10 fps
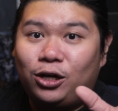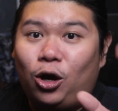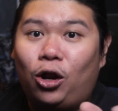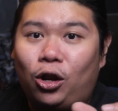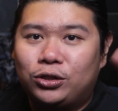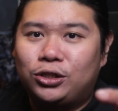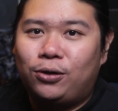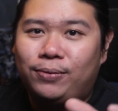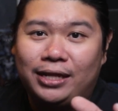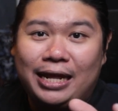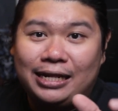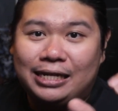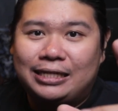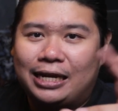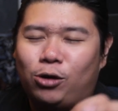colosseum, in that
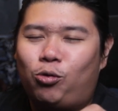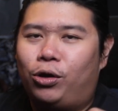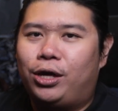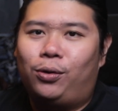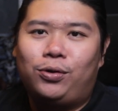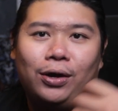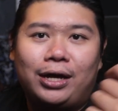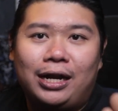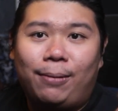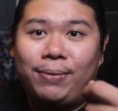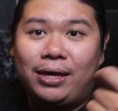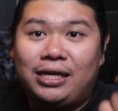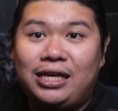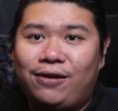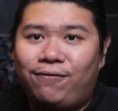Desire Royal, you're gonna be
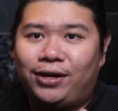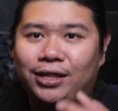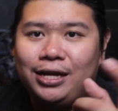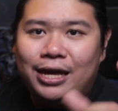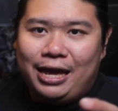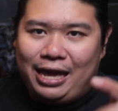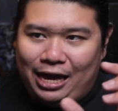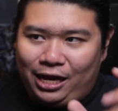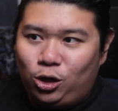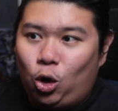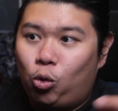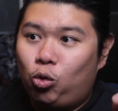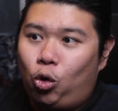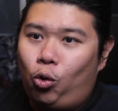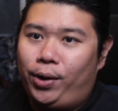given a
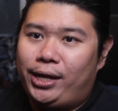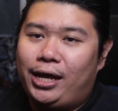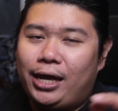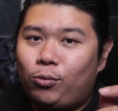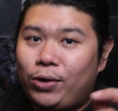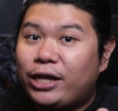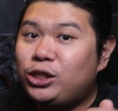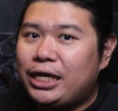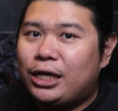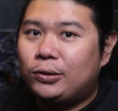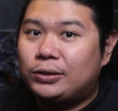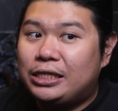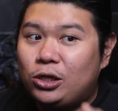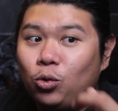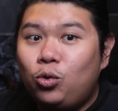gold coin. And we actually get to
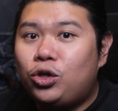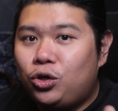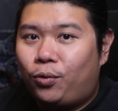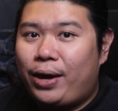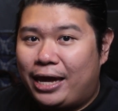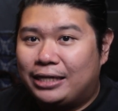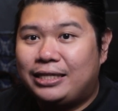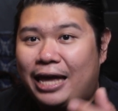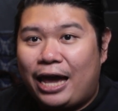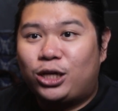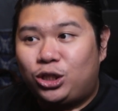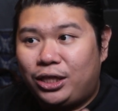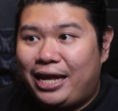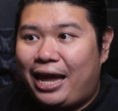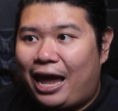see Ukyo S
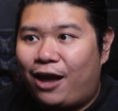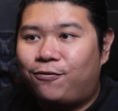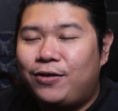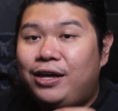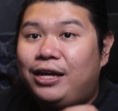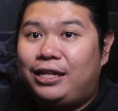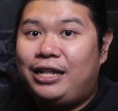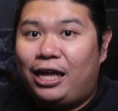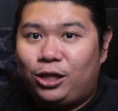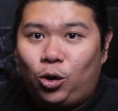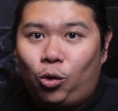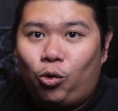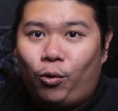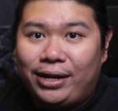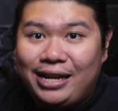actually have that
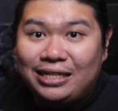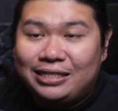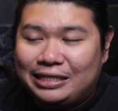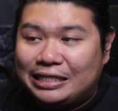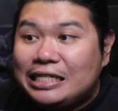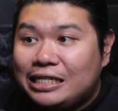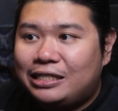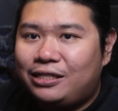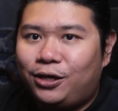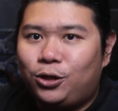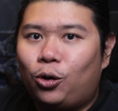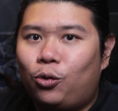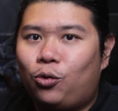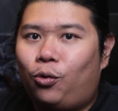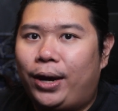gold coin, that Caesar
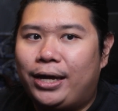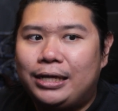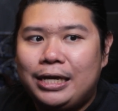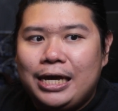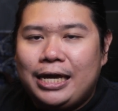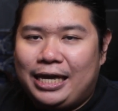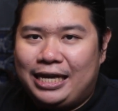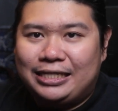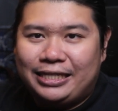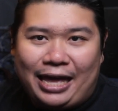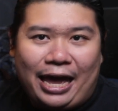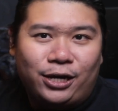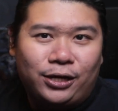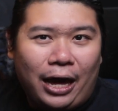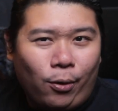gold coin. Is
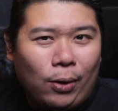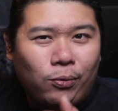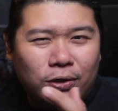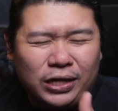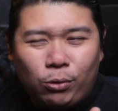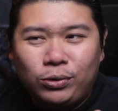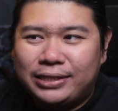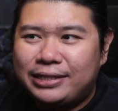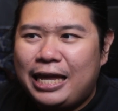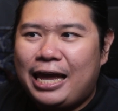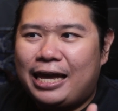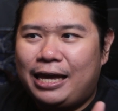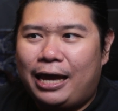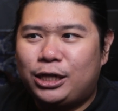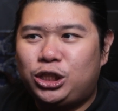I would say
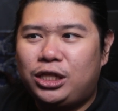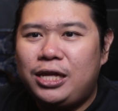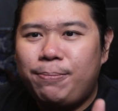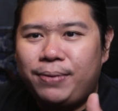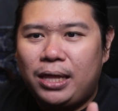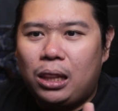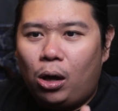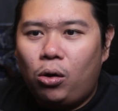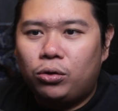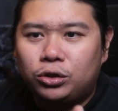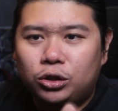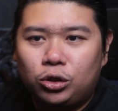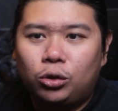actually belongs